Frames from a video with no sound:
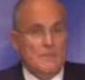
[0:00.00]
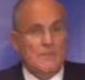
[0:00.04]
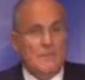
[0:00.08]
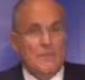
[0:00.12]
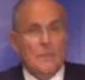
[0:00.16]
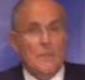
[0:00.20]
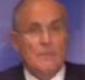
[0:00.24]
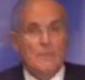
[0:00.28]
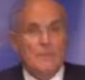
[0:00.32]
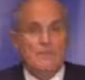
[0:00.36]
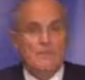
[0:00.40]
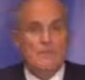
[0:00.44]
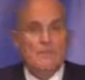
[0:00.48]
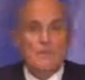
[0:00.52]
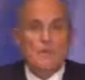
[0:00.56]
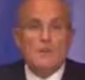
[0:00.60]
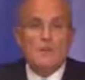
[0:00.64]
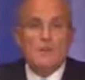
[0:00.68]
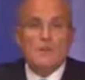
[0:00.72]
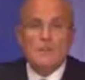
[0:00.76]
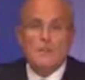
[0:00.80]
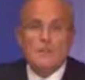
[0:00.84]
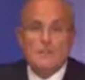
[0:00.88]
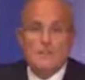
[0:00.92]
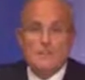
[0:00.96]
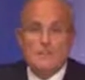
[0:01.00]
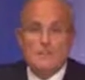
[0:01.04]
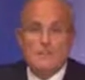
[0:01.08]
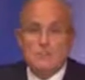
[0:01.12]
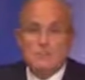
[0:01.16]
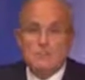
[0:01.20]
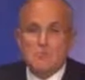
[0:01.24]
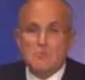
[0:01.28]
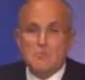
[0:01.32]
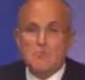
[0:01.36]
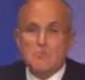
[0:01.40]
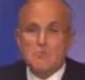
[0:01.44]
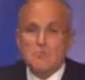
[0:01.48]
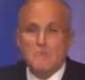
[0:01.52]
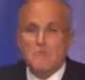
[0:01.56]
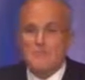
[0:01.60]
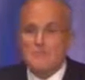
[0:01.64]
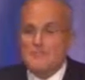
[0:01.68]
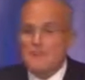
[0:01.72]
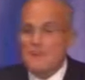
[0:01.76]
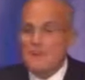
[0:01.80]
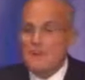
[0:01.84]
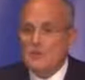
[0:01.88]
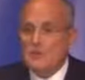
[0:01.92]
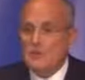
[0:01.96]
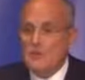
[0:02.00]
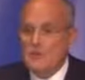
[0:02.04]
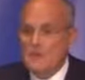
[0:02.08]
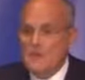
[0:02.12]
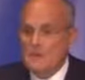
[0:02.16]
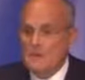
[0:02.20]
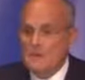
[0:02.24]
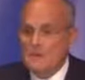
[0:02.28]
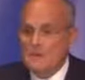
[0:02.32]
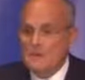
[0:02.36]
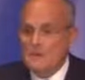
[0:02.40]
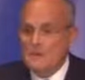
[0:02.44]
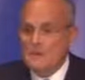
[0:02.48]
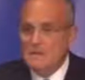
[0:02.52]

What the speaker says: They're going through a killing spree inside Iran.